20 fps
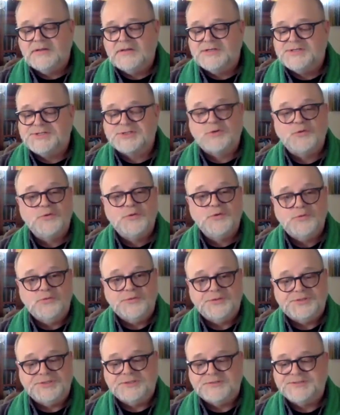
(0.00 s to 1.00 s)

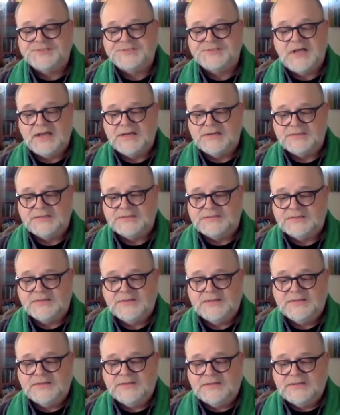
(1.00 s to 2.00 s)
Scrooge signed it,
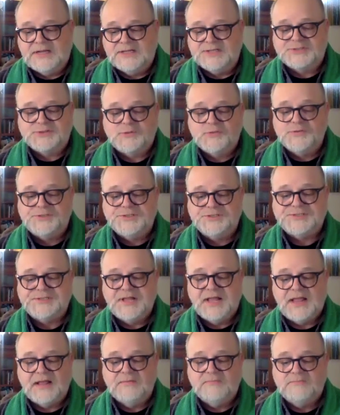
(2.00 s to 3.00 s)
and Scrooge's
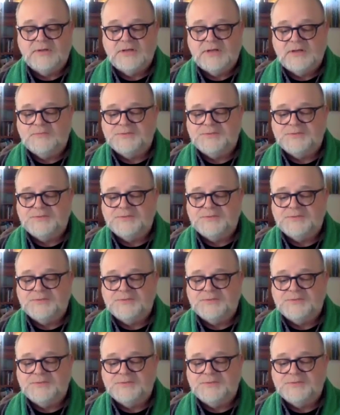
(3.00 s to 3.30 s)
name